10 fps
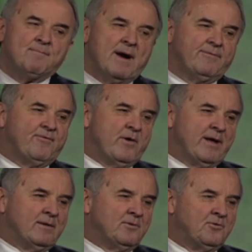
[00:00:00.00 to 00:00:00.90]
my
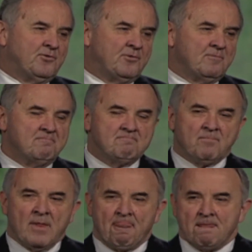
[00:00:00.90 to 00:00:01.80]
friends,
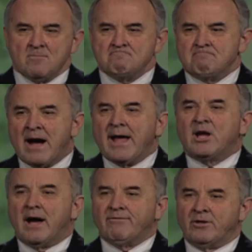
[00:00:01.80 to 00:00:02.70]
my
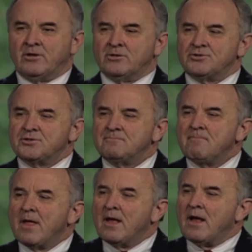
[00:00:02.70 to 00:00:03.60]
governors,
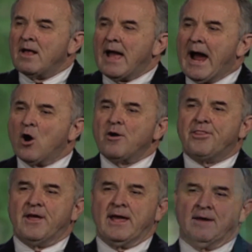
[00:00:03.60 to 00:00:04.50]
our
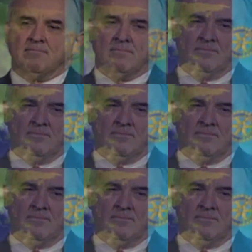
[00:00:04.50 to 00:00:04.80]
theme